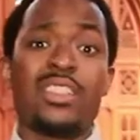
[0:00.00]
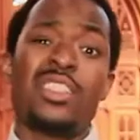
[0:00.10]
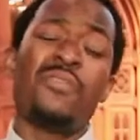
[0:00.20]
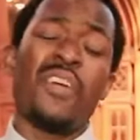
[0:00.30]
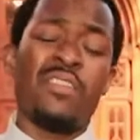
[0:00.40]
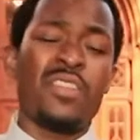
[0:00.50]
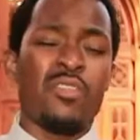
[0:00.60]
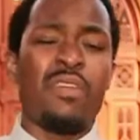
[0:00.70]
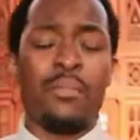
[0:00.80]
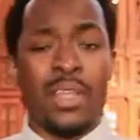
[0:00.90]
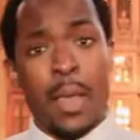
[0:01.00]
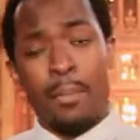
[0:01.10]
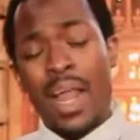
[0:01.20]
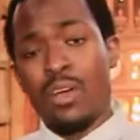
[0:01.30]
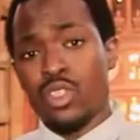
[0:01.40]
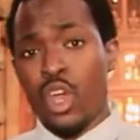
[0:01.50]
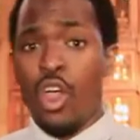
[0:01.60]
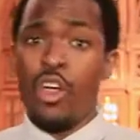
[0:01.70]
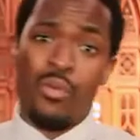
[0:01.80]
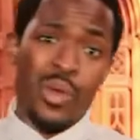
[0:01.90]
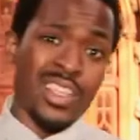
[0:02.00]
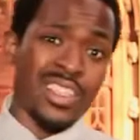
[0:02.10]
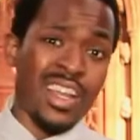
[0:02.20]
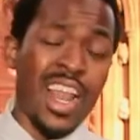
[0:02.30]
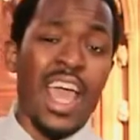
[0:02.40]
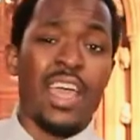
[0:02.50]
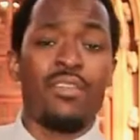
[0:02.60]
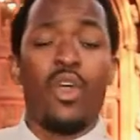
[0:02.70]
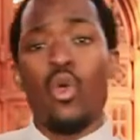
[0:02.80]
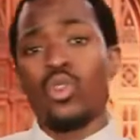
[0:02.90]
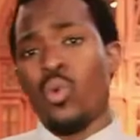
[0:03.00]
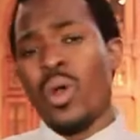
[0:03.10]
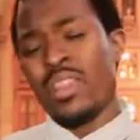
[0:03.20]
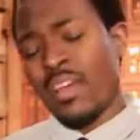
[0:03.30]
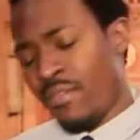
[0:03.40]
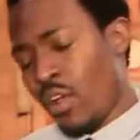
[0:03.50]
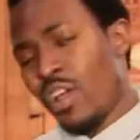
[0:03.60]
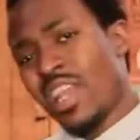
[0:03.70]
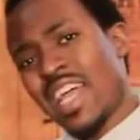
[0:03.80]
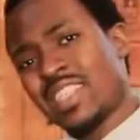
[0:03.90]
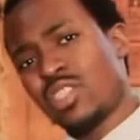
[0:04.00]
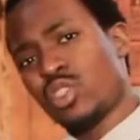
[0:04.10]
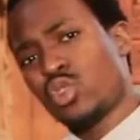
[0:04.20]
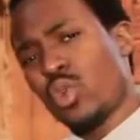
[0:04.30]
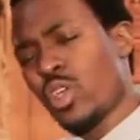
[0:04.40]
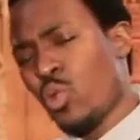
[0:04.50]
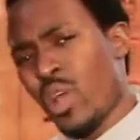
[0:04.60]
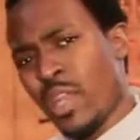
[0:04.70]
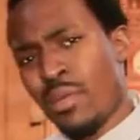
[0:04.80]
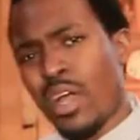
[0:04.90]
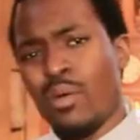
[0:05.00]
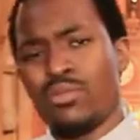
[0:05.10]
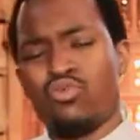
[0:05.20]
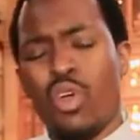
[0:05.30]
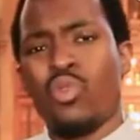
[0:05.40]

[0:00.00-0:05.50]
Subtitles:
Does it favor the rabbit that plows the earth when it's alive, or the one that fertilizes the soil when it becomes